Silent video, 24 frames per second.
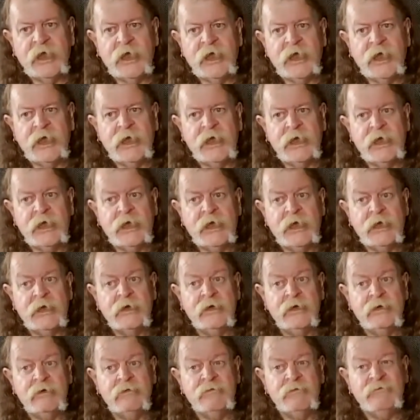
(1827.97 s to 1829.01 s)
and
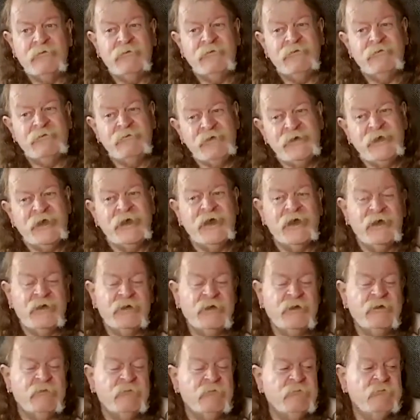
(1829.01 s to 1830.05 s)
yeah
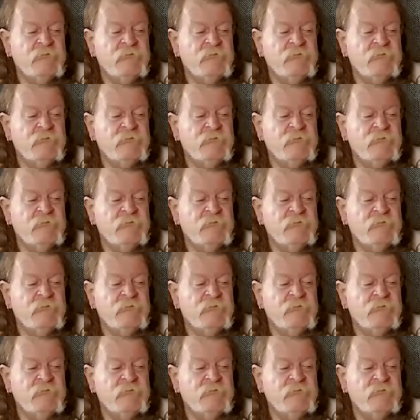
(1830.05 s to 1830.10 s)
you,